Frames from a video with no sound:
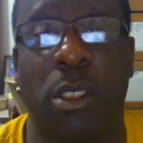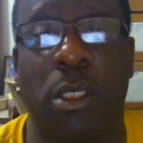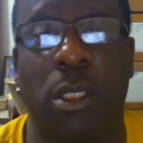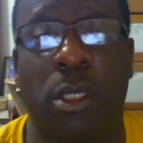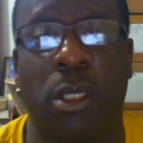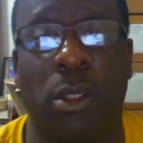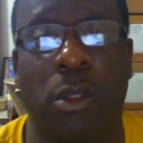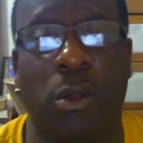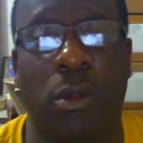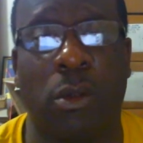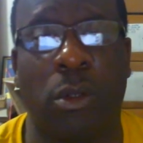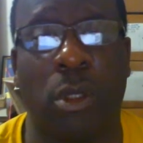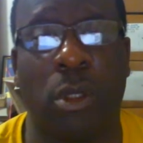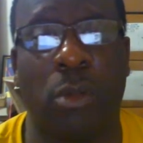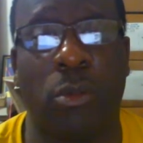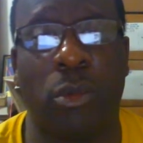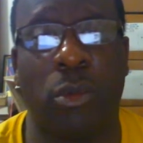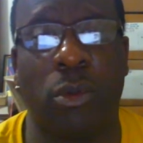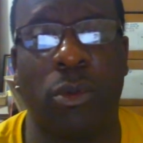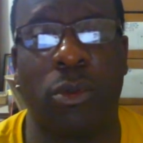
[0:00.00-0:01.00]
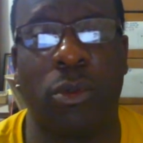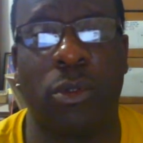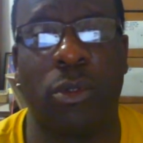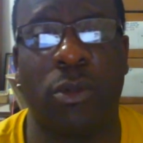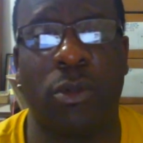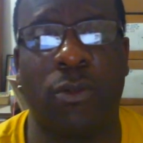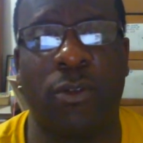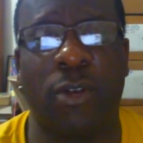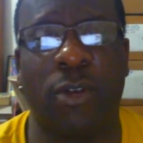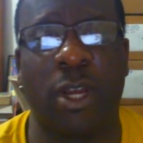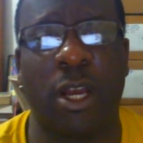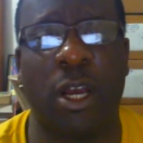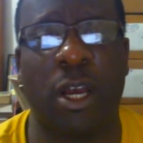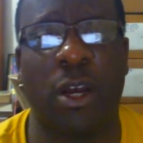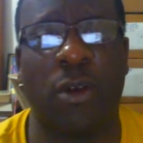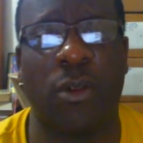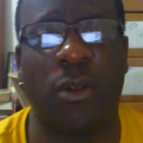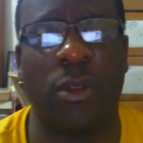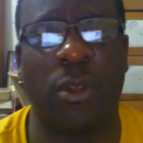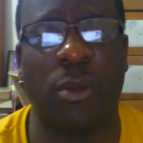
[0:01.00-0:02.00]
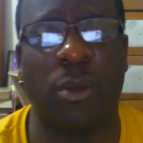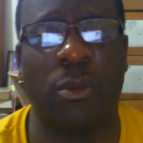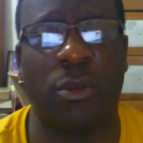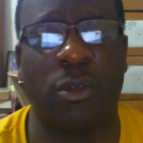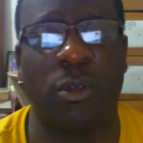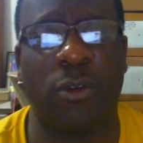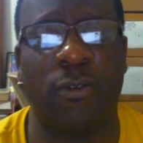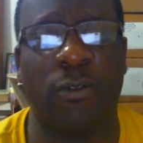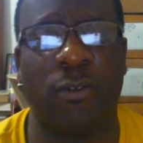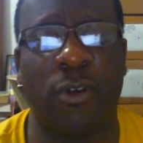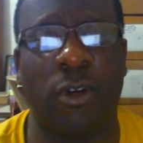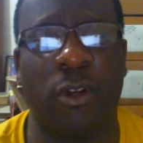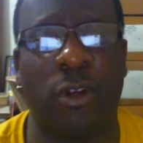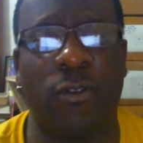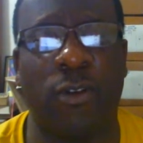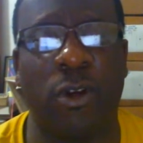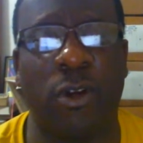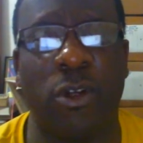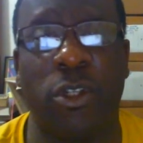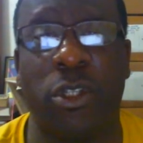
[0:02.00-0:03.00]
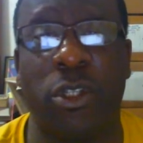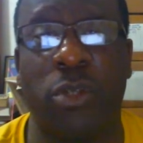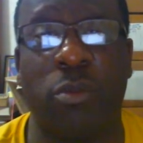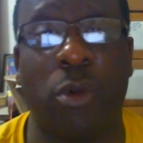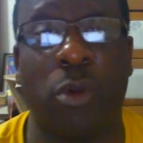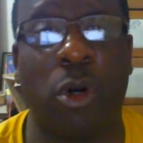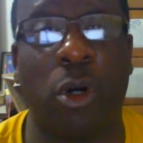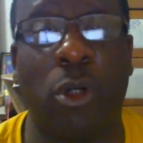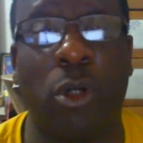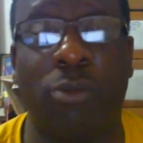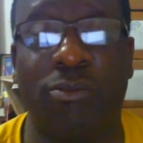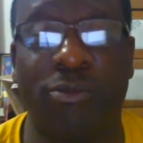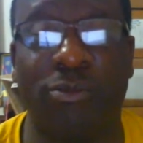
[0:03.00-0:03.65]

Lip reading: and their numbers, how the numbers are very, very small.